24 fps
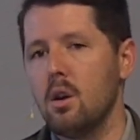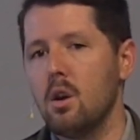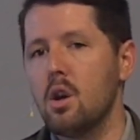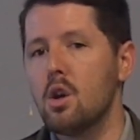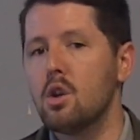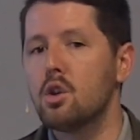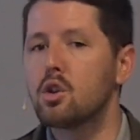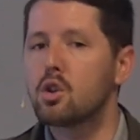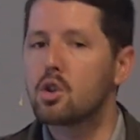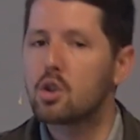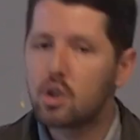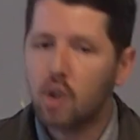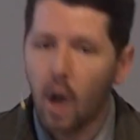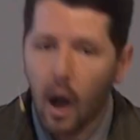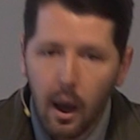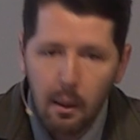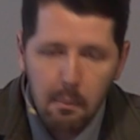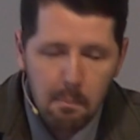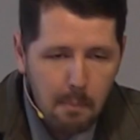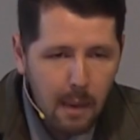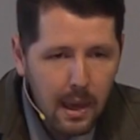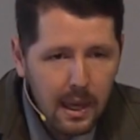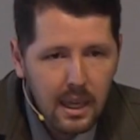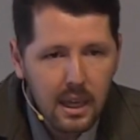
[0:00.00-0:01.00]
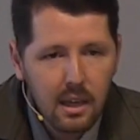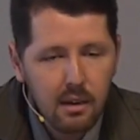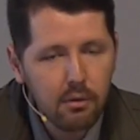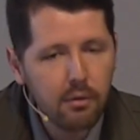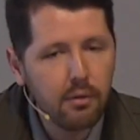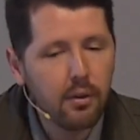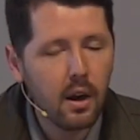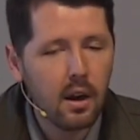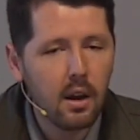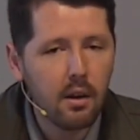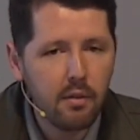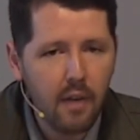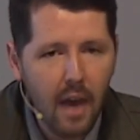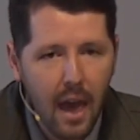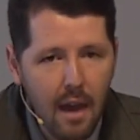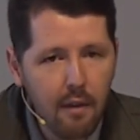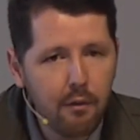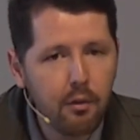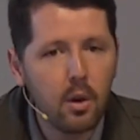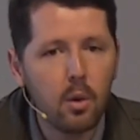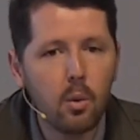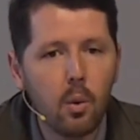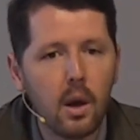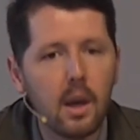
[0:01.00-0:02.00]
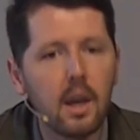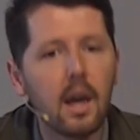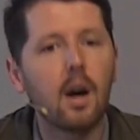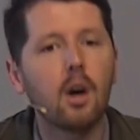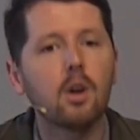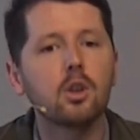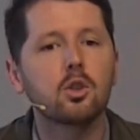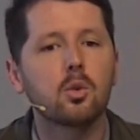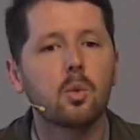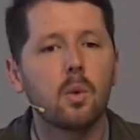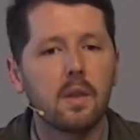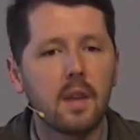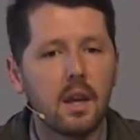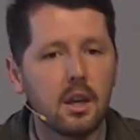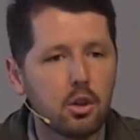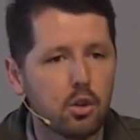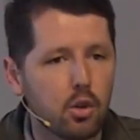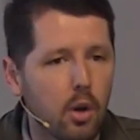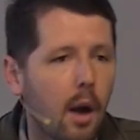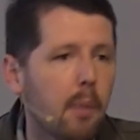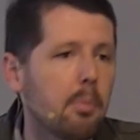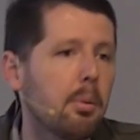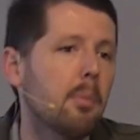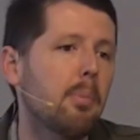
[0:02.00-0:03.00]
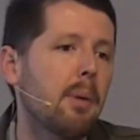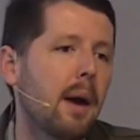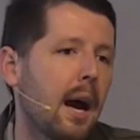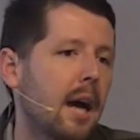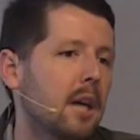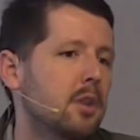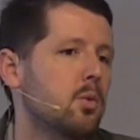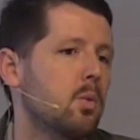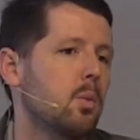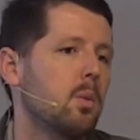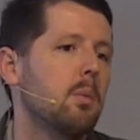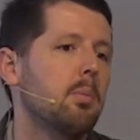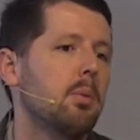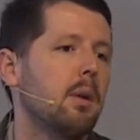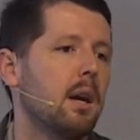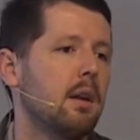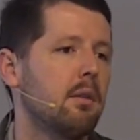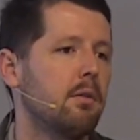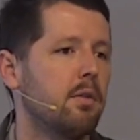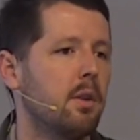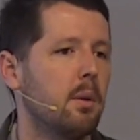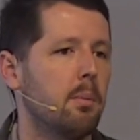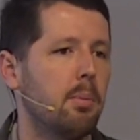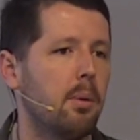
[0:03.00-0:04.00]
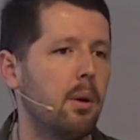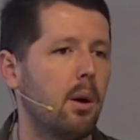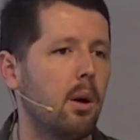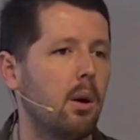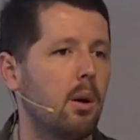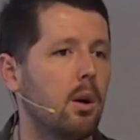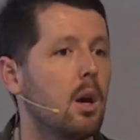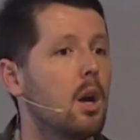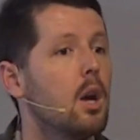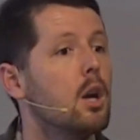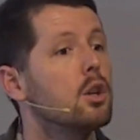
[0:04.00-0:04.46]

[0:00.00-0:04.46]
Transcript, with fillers: Stop making fun of everyone else when they drop a pass when we're playing football.